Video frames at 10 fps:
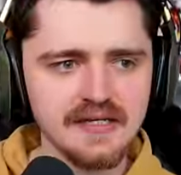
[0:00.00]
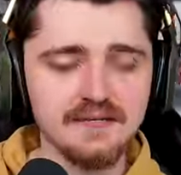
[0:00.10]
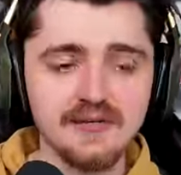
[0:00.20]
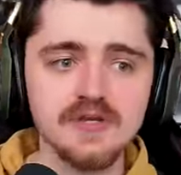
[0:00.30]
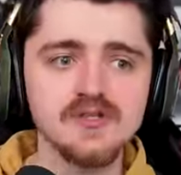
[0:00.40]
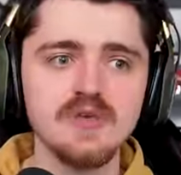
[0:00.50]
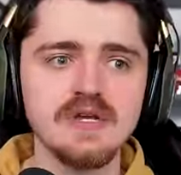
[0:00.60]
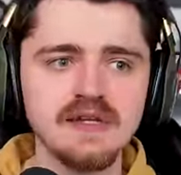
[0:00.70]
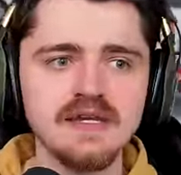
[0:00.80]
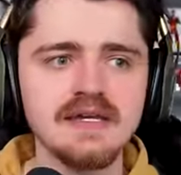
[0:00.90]
And Production
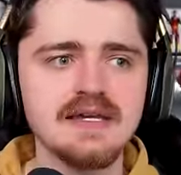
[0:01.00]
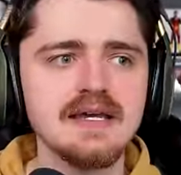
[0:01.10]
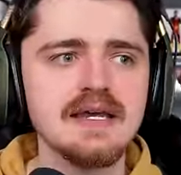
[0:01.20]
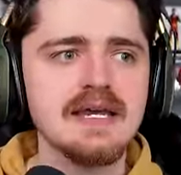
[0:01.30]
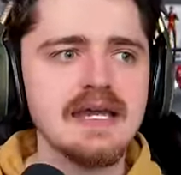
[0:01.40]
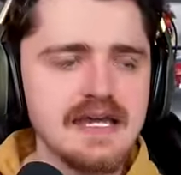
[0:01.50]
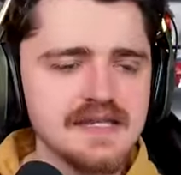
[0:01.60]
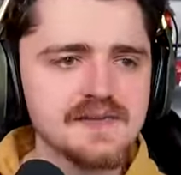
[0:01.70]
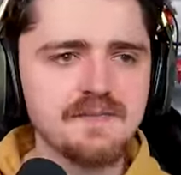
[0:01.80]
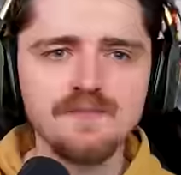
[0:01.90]
Weekly is